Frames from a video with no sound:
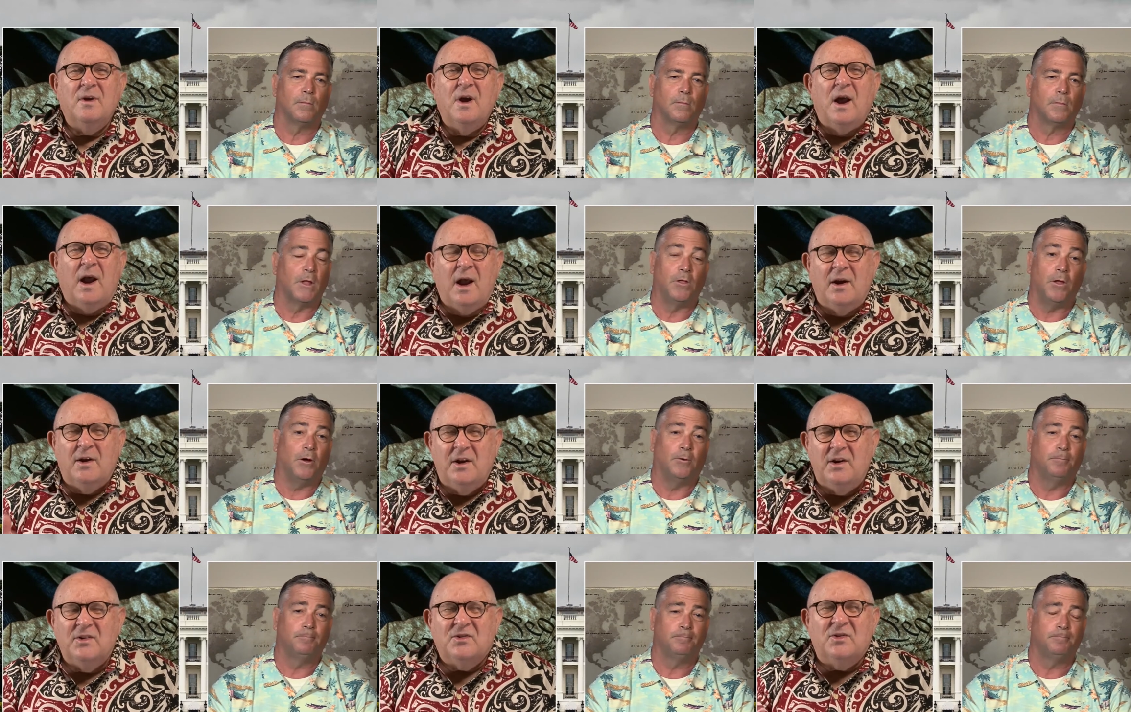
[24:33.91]
Speaker 1: No. And
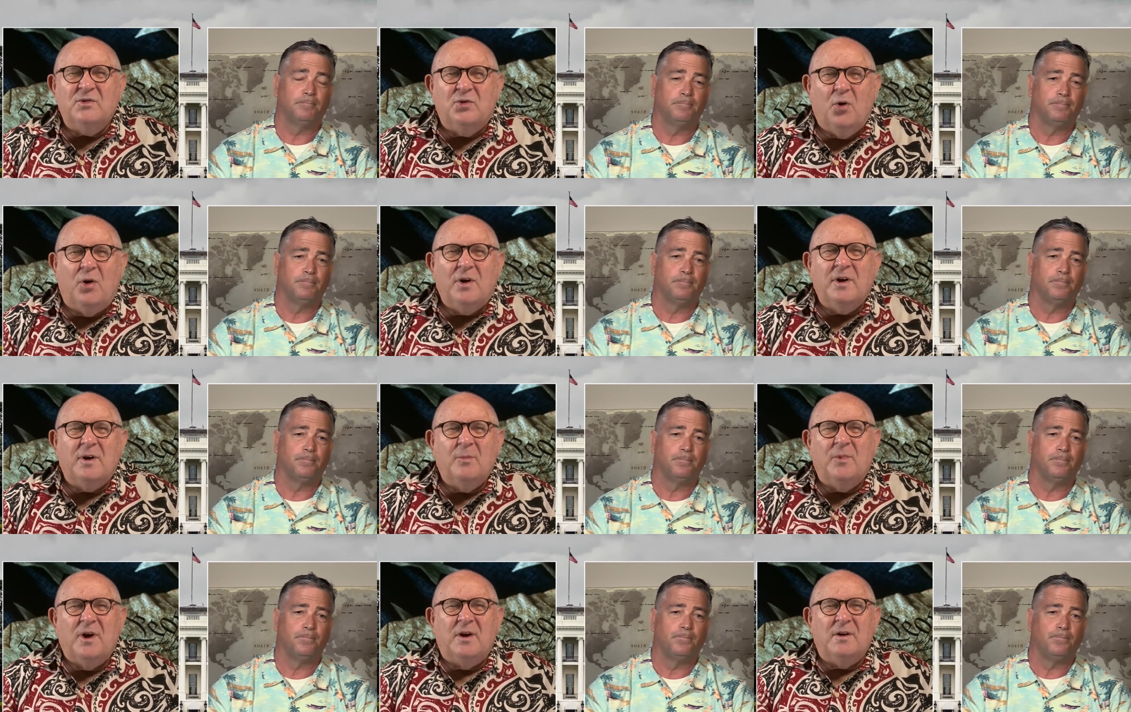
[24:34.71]
he isn't talking
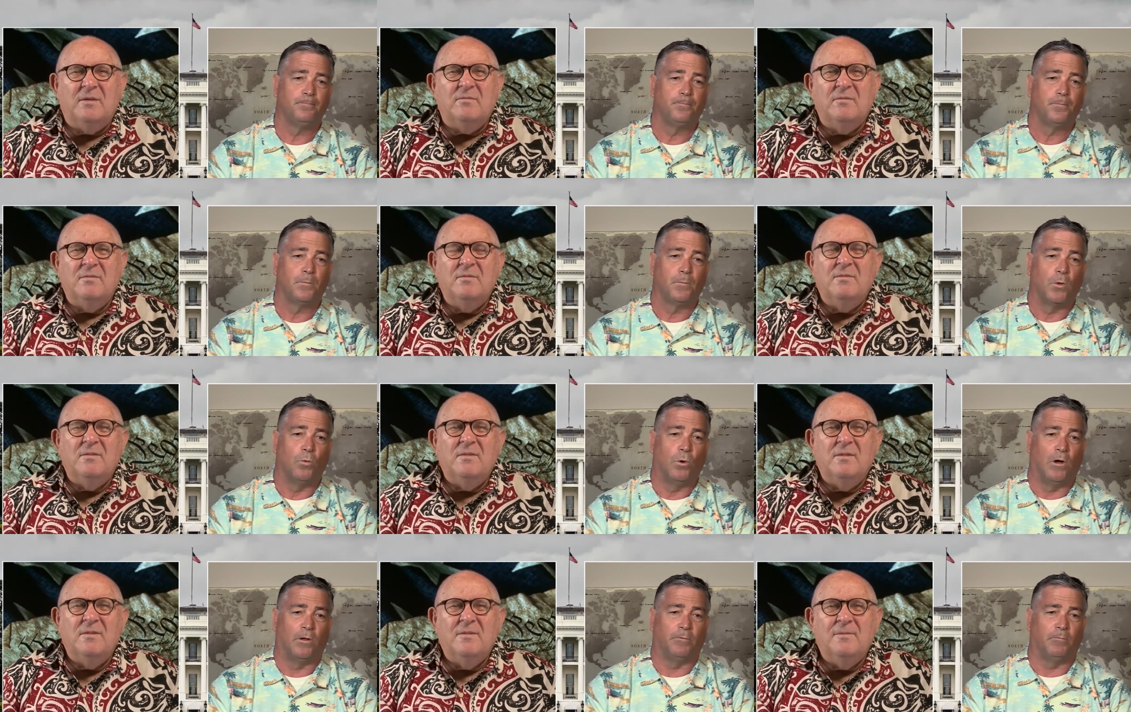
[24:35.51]
about it.
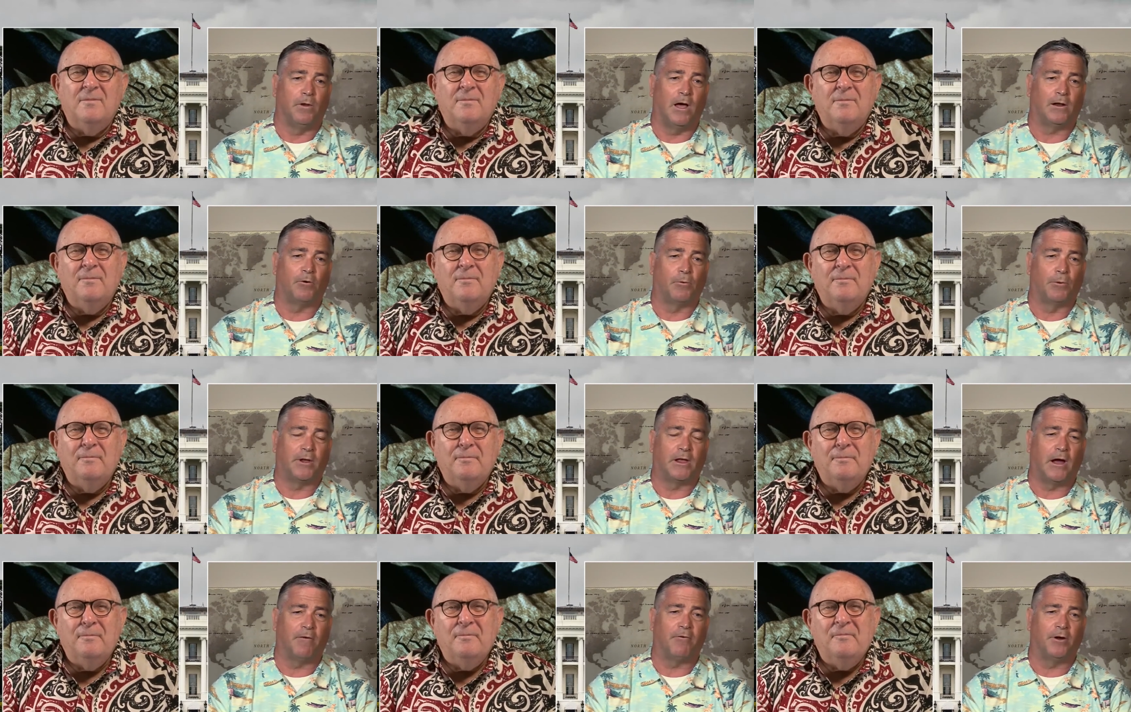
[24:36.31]
Speaker 2: Well, not only
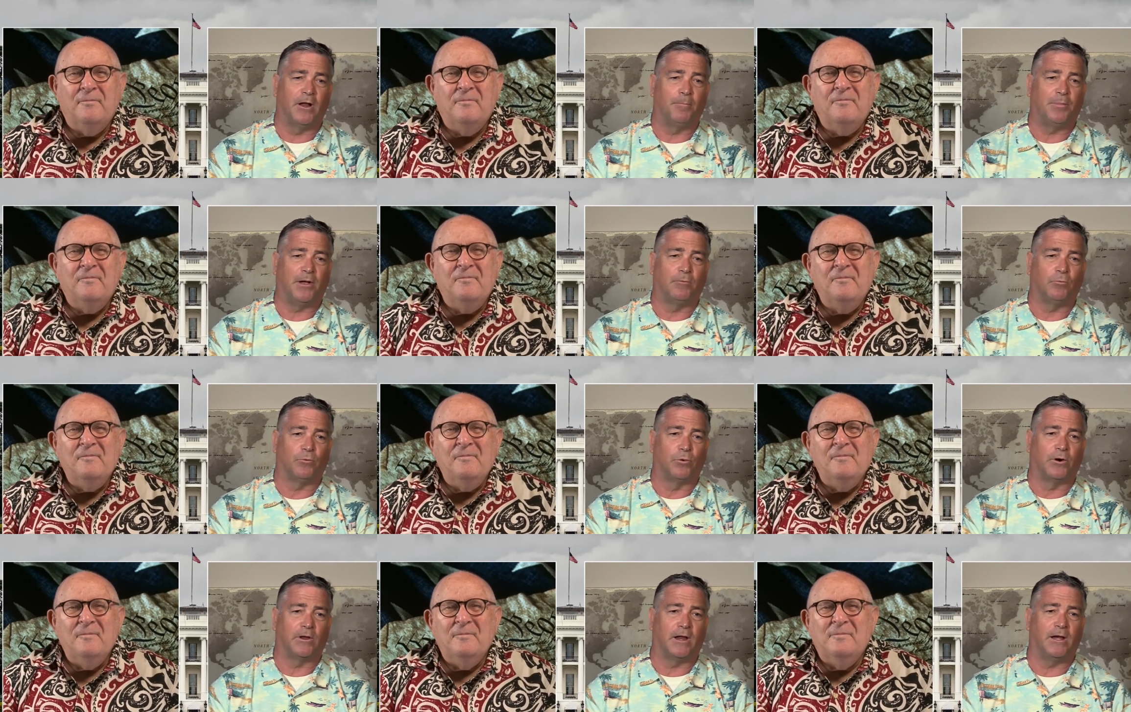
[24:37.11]
covering it, but
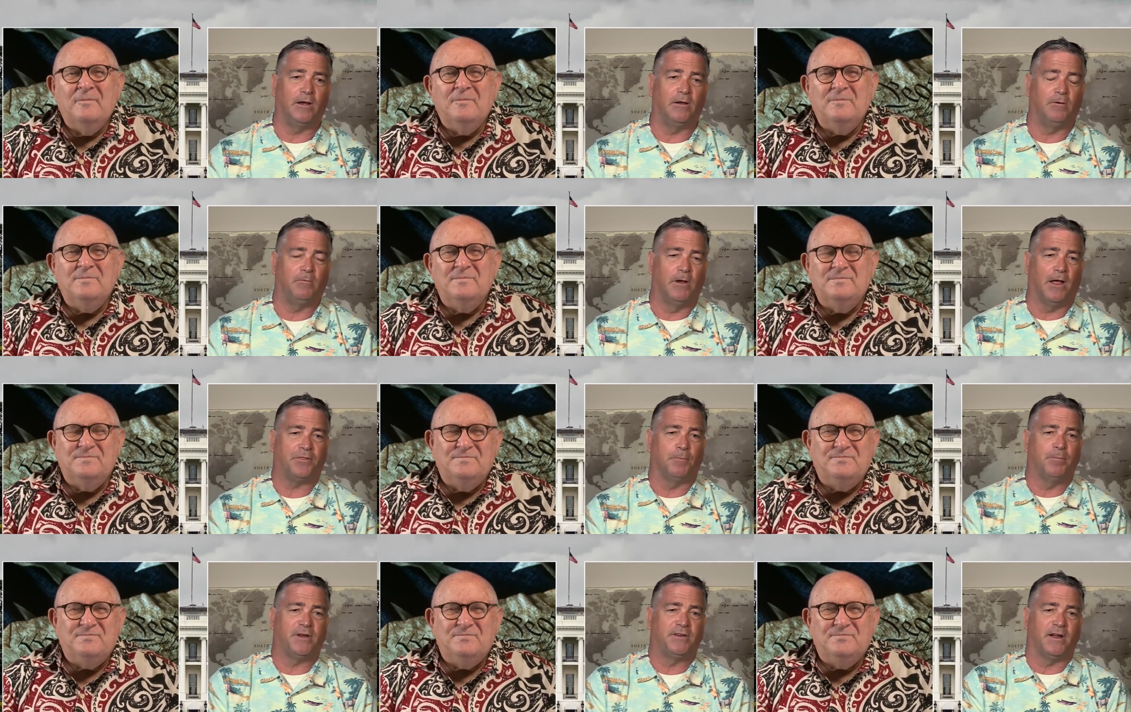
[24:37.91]
we're getting
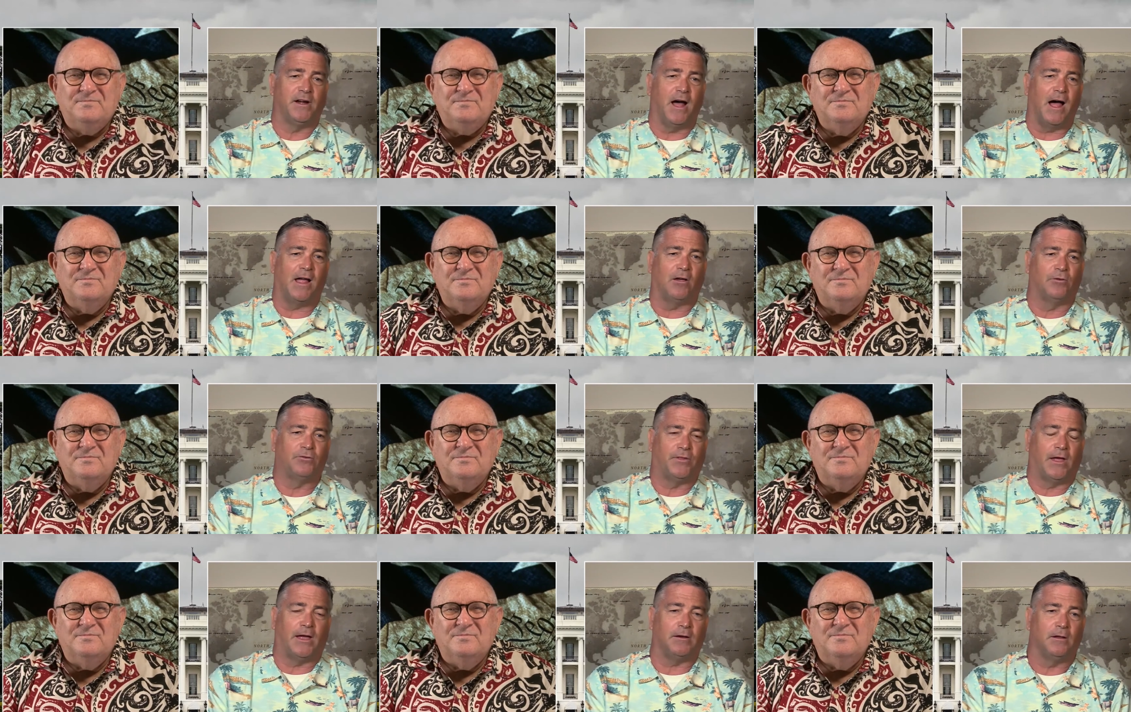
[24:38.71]
nothing but denials
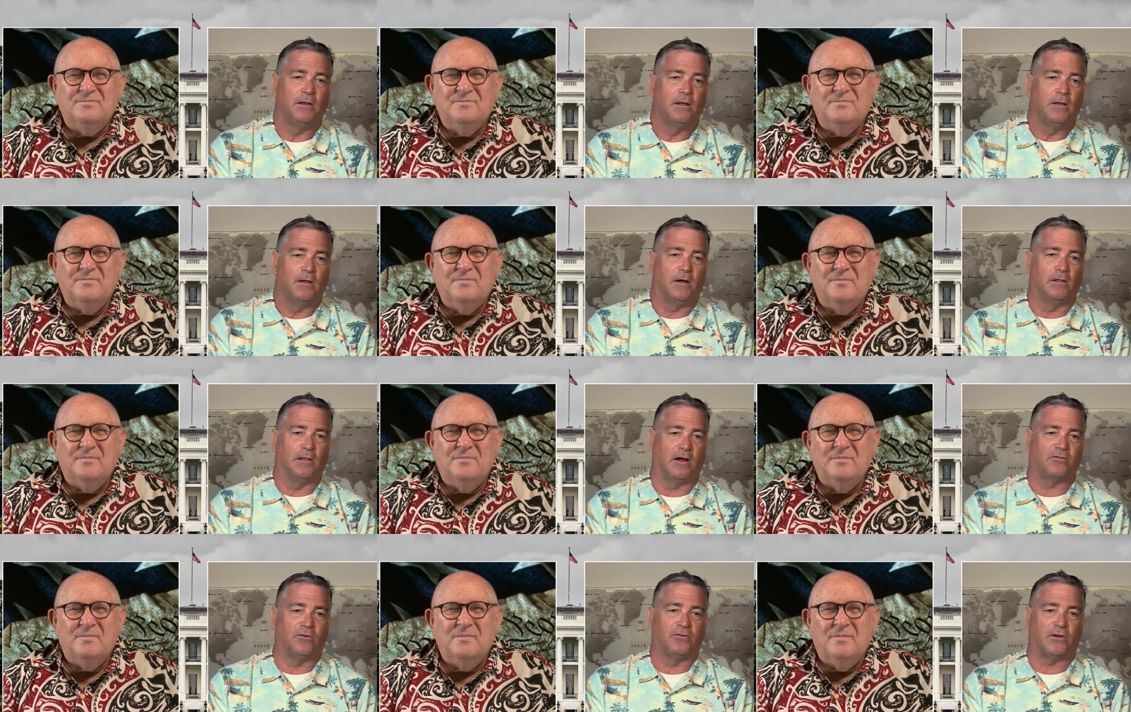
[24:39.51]
that
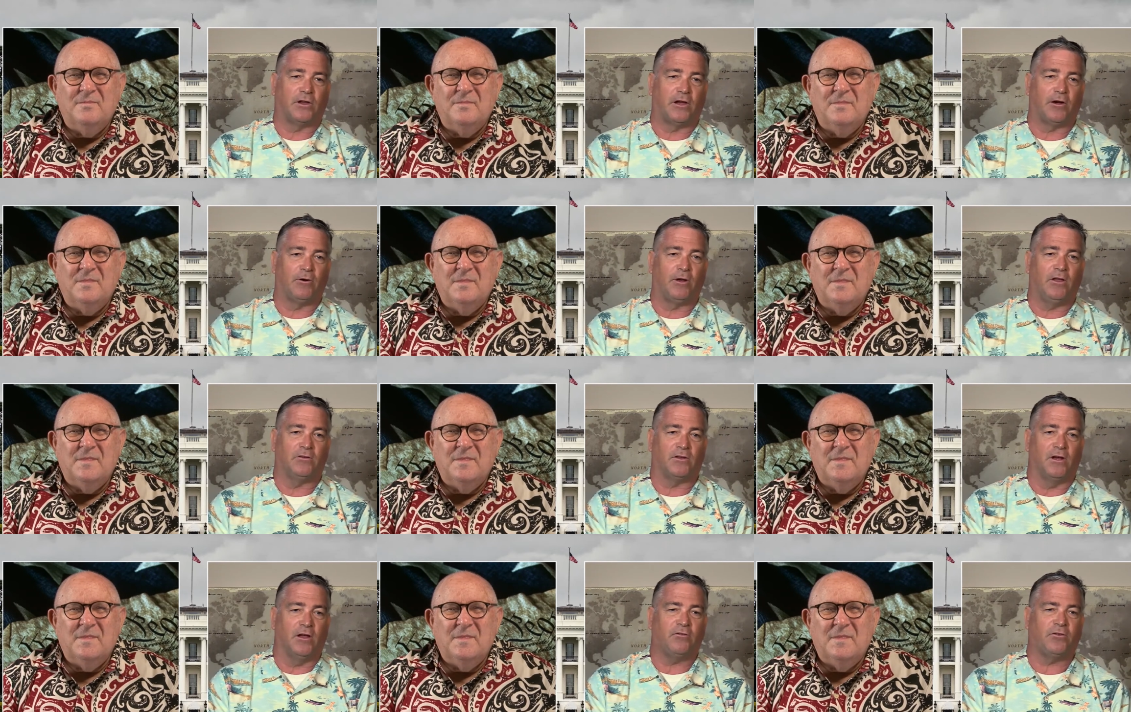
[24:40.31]
election security is
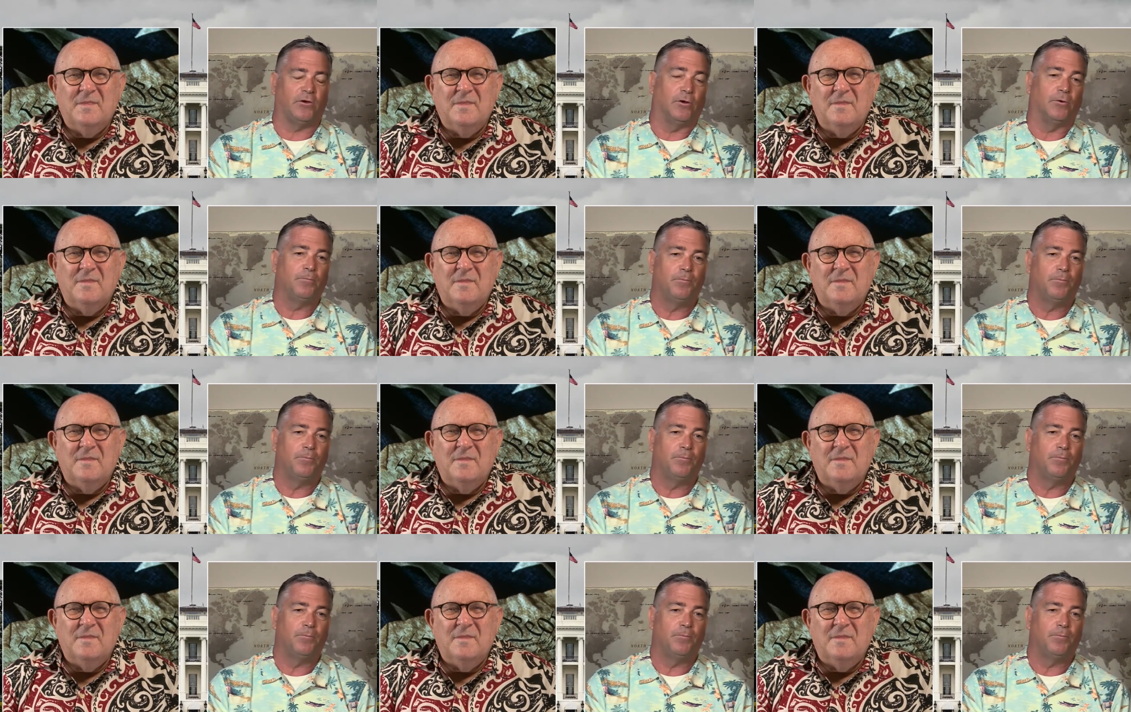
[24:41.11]
an issue.